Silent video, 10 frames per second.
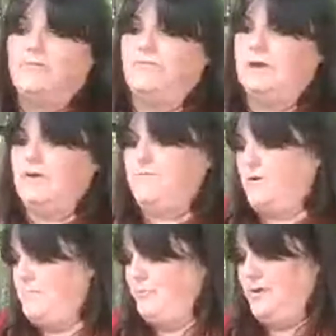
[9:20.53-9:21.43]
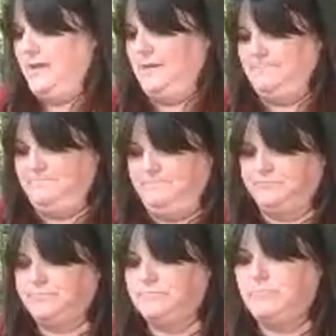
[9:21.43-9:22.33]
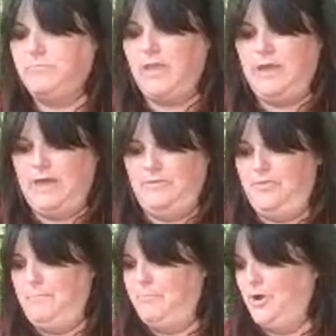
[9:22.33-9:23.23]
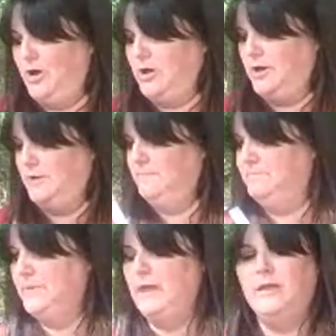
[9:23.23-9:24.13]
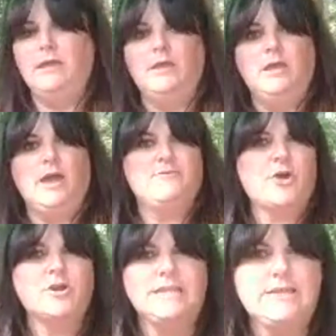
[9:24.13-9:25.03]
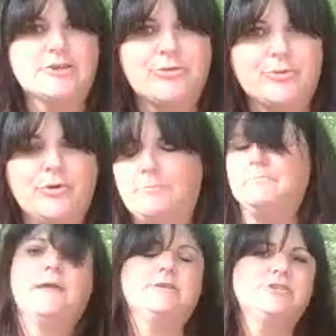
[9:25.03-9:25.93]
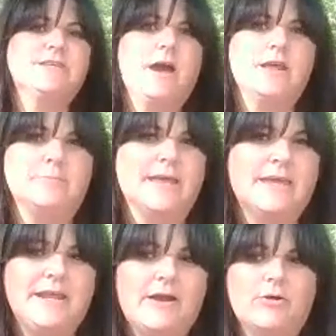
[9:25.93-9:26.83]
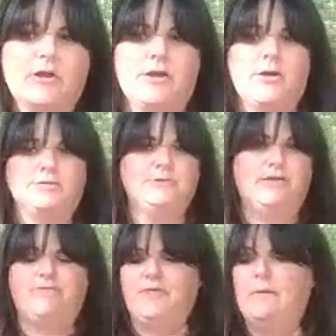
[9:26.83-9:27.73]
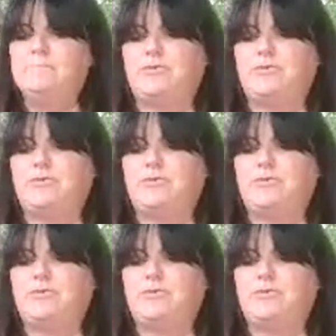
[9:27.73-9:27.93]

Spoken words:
Very, very pretty. And the book, I've already looked through them. I just got them like an hour ago, so I've thumbed